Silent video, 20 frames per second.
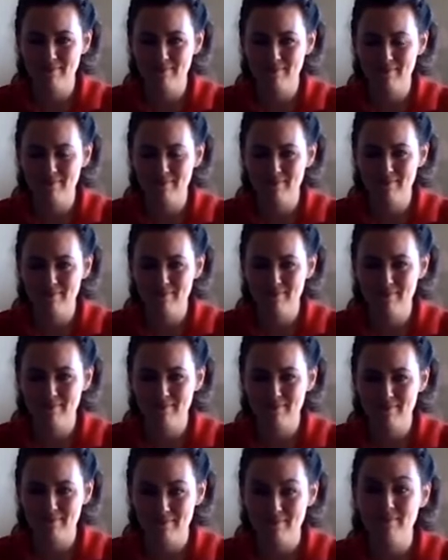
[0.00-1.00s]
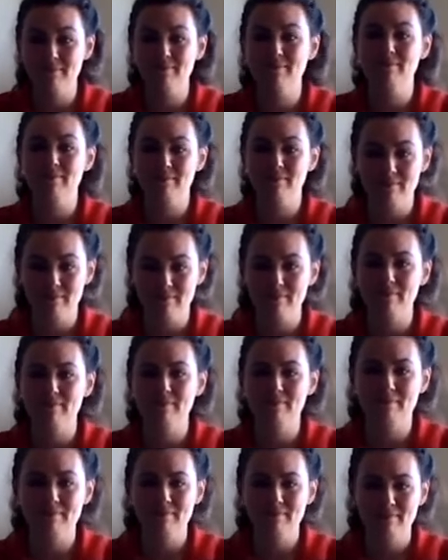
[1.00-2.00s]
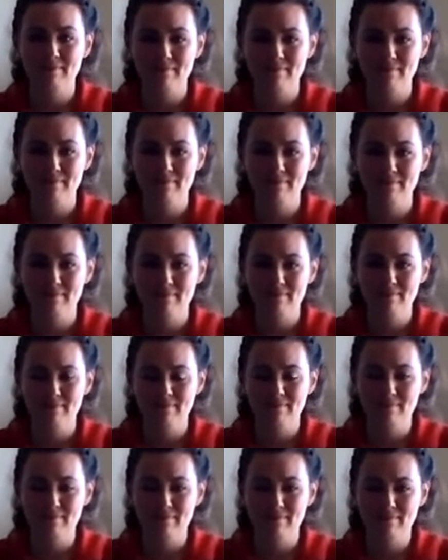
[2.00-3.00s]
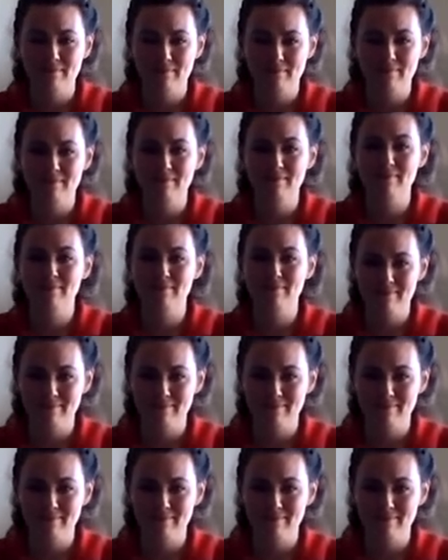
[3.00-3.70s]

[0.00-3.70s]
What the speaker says: This person isn't speaking.